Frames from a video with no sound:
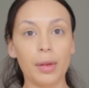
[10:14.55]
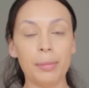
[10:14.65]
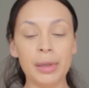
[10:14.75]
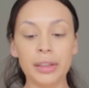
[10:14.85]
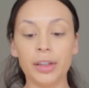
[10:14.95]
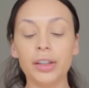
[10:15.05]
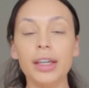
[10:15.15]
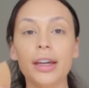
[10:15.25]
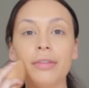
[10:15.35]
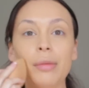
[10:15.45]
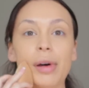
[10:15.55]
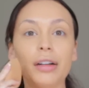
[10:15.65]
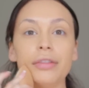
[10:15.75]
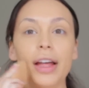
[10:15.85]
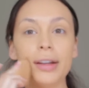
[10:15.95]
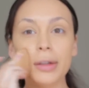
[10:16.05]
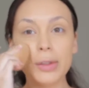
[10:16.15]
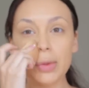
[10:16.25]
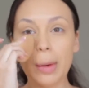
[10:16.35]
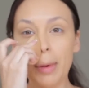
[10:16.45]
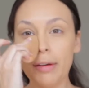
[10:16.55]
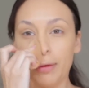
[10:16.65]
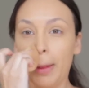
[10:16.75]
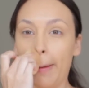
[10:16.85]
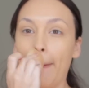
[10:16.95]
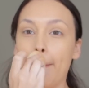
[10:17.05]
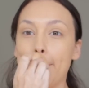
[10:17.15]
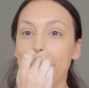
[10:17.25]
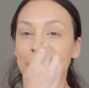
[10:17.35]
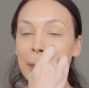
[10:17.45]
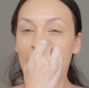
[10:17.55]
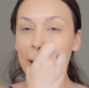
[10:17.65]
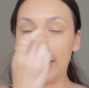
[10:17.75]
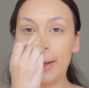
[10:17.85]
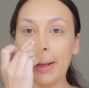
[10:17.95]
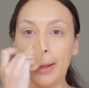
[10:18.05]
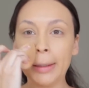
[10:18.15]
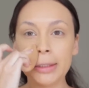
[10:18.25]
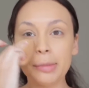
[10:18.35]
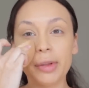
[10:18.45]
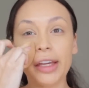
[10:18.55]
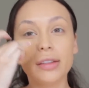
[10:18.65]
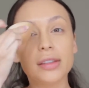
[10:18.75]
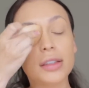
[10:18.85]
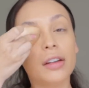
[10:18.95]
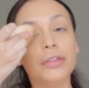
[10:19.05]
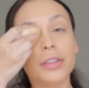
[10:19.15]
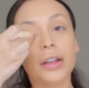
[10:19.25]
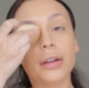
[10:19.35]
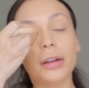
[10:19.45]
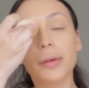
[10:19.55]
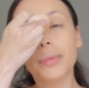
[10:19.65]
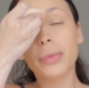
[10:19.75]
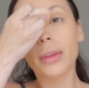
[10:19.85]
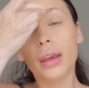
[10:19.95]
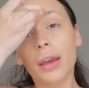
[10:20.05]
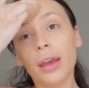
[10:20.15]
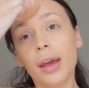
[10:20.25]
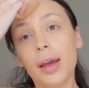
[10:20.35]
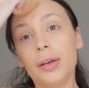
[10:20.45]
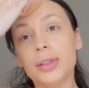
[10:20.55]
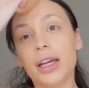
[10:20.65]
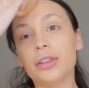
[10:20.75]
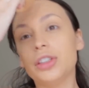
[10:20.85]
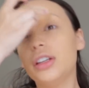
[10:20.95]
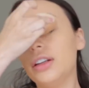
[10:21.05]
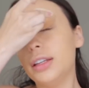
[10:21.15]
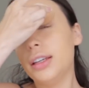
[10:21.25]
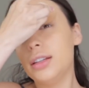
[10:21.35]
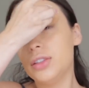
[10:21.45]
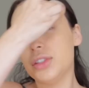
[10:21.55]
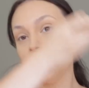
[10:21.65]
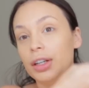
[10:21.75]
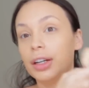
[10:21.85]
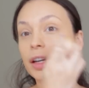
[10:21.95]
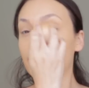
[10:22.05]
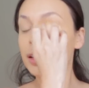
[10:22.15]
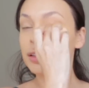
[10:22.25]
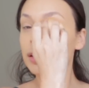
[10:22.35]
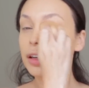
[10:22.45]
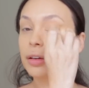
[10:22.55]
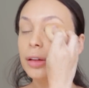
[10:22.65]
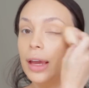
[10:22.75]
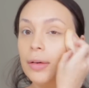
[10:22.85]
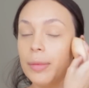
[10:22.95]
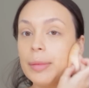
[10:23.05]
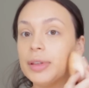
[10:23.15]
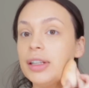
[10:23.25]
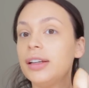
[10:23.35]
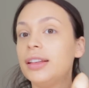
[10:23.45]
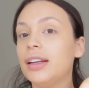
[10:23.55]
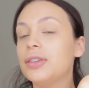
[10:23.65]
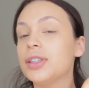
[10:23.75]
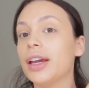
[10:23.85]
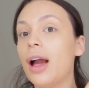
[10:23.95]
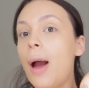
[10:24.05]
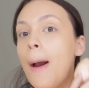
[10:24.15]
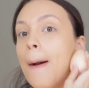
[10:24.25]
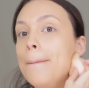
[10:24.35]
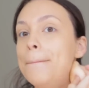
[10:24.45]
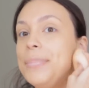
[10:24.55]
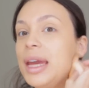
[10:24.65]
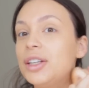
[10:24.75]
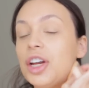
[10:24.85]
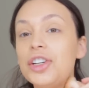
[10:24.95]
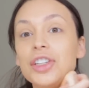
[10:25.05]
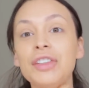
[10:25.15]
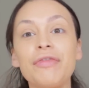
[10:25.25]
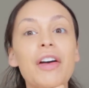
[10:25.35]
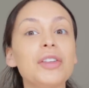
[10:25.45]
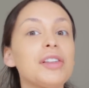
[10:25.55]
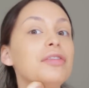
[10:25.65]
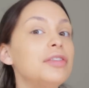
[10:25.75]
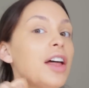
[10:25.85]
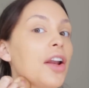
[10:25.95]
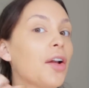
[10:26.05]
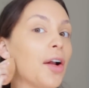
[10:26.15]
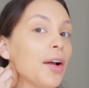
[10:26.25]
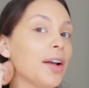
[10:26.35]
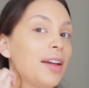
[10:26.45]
But literally if a butterfly could swim, I feel like that explains a flutter. It was actually on Easter and I remember telling Athena, I was like, bitch, I just felt a flutter.